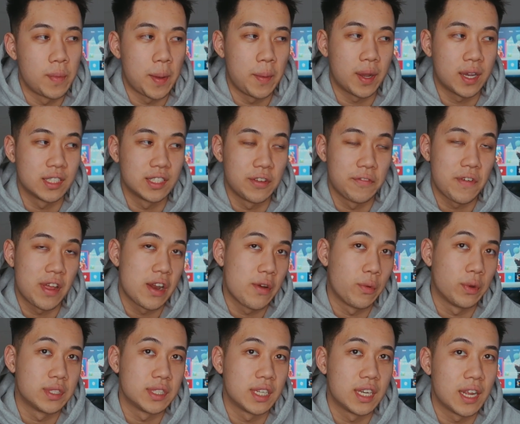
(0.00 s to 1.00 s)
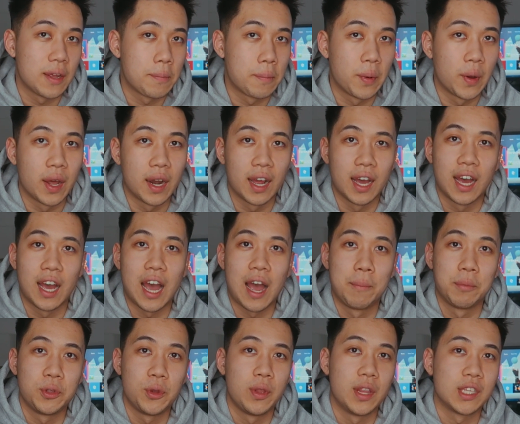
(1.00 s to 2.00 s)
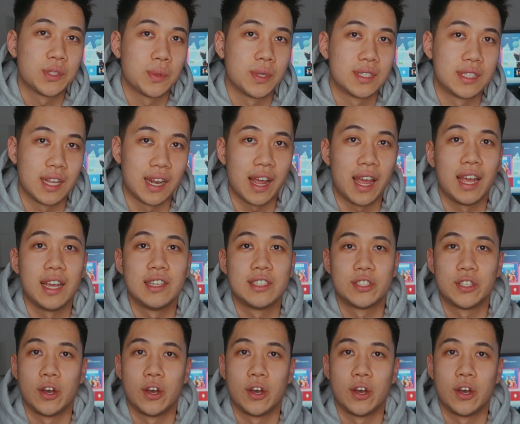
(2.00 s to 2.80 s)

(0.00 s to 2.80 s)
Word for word: maybe because Nevena was in it, but uh, I'm doing this one today,